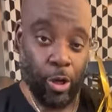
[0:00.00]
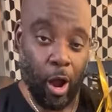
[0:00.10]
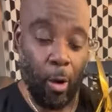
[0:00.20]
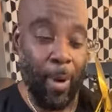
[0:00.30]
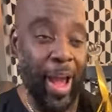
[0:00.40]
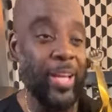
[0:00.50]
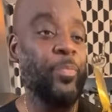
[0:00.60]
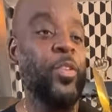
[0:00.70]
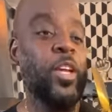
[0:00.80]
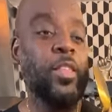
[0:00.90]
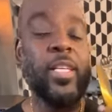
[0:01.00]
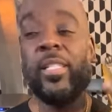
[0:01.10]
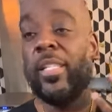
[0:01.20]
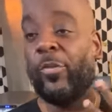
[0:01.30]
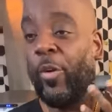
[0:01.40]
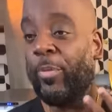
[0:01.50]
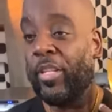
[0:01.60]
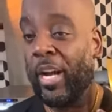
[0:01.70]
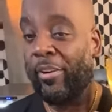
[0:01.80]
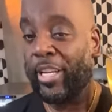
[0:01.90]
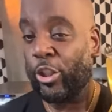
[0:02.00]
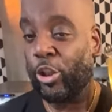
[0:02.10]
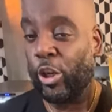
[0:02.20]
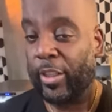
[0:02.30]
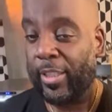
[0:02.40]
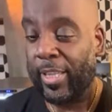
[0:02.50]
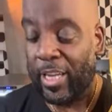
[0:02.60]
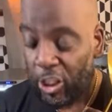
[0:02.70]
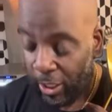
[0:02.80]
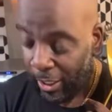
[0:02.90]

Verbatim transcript: all right, this is from the Darius Cooks Kitchen